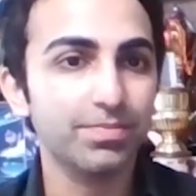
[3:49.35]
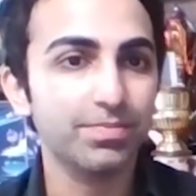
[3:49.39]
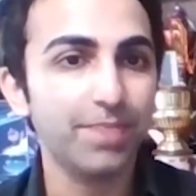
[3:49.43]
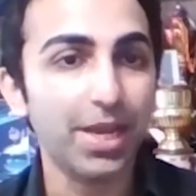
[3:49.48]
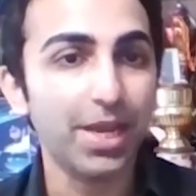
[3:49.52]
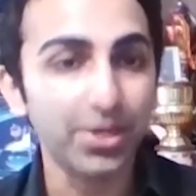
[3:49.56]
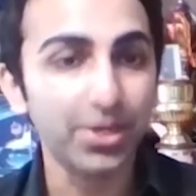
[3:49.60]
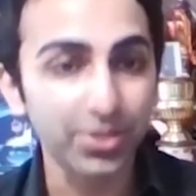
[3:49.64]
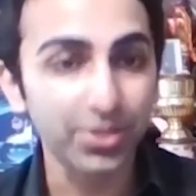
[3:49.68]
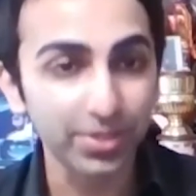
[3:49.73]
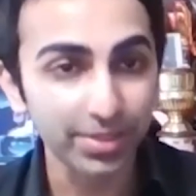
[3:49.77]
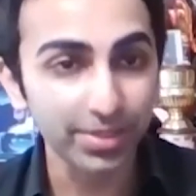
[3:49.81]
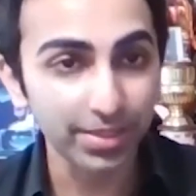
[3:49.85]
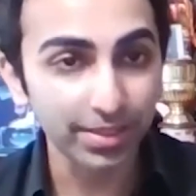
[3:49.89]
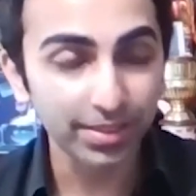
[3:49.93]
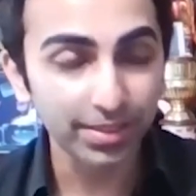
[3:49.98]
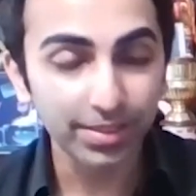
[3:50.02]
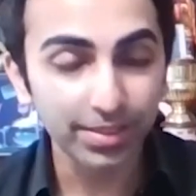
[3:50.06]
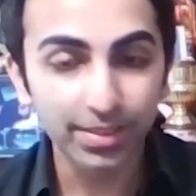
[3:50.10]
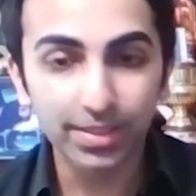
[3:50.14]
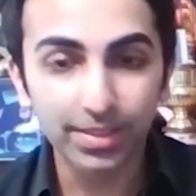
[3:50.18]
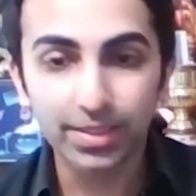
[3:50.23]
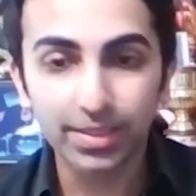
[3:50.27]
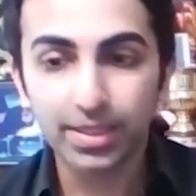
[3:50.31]
passionate,
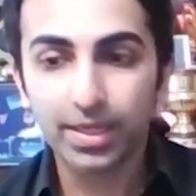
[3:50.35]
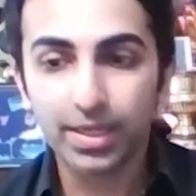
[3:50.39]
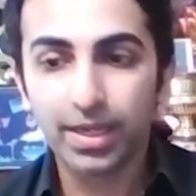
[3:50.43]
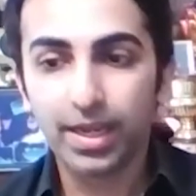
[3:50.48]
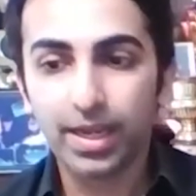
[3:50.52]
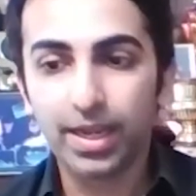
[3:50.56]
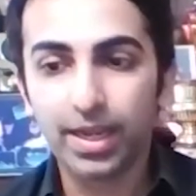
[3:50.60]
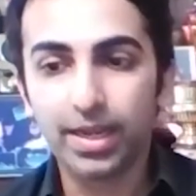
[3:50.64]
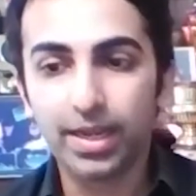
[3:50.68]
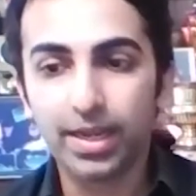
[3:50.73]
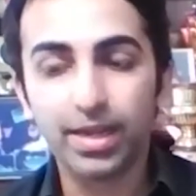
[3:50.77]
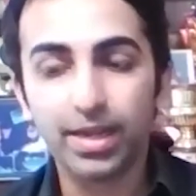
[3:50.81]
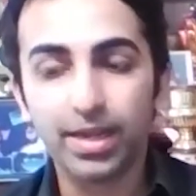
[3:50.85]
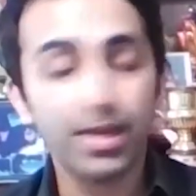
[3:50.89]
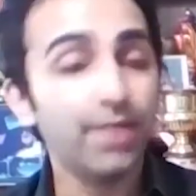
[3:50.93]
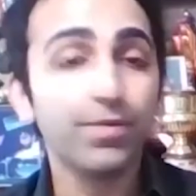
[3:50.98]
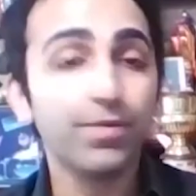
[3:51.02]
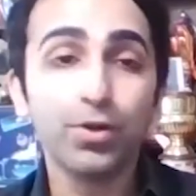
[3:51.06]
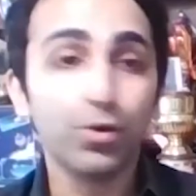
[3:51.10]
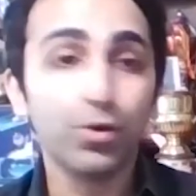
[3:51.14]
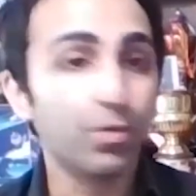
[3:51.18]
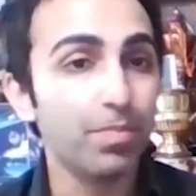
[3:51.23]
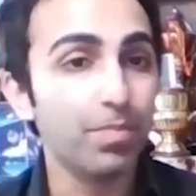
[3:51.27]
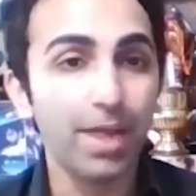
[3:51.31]
and I never
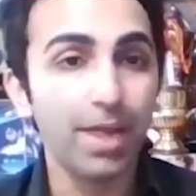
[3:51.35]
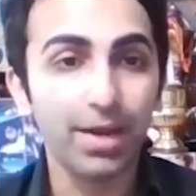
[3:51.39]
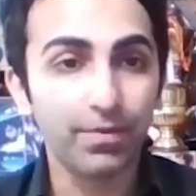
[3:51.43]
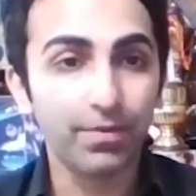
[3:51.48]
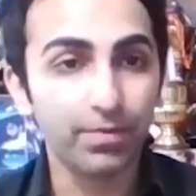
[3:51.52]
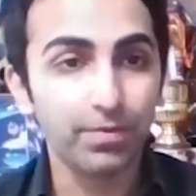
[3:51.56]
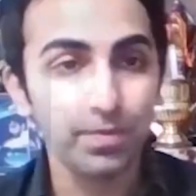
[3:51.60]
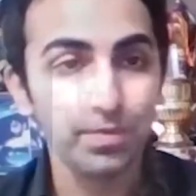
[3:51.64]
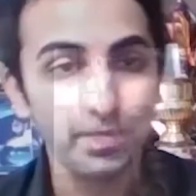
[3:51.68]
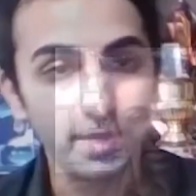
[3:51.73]
looked back from